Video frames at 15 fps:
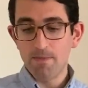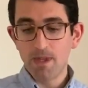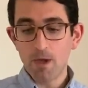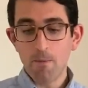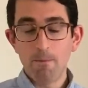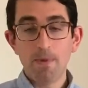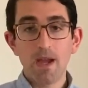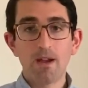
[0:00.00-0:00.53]

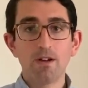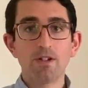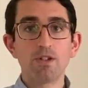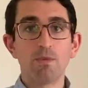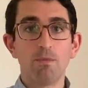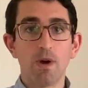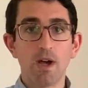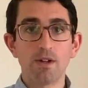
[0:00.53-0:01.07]
Compared to
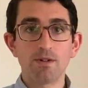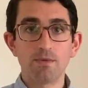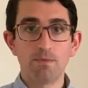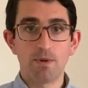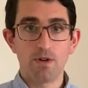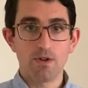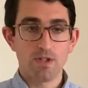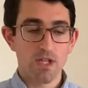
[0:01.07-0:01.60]
modern
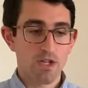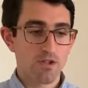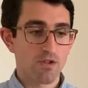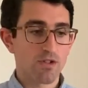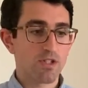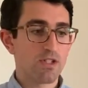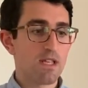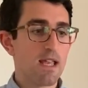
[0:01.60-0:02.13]
bows, as you'll
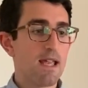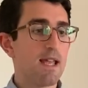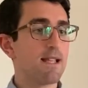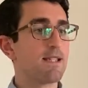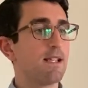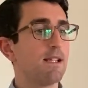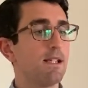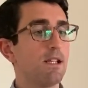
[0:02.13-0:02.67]
see,
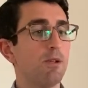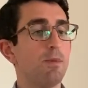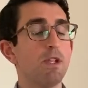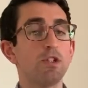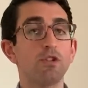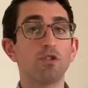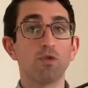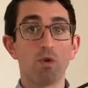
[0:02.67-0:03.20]
it's a little bit
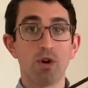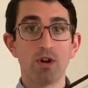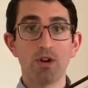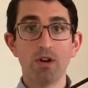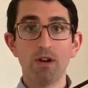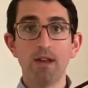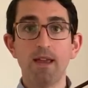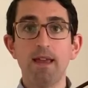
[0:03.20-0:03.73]

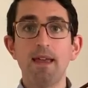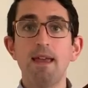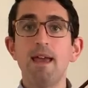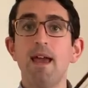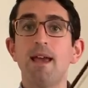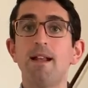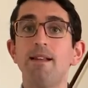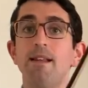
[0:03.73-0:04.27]
shorter
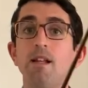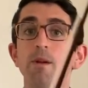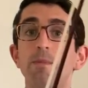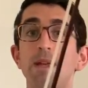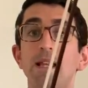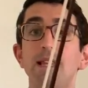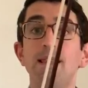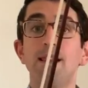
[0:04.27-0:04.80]
and a little
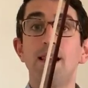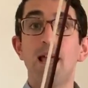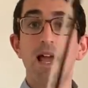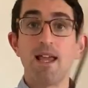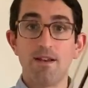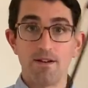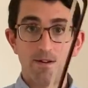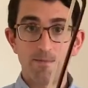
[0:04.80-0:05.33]
bit
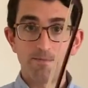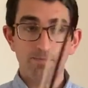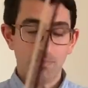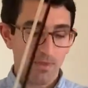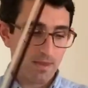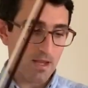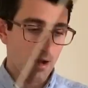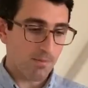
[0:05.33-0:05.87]
lighter.
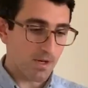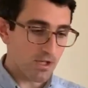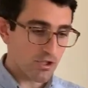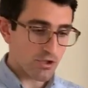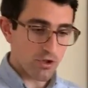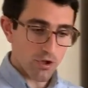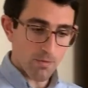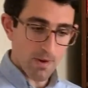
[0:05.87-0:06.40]
Now I'm going to
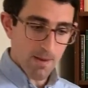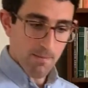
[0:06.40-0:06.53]
show you my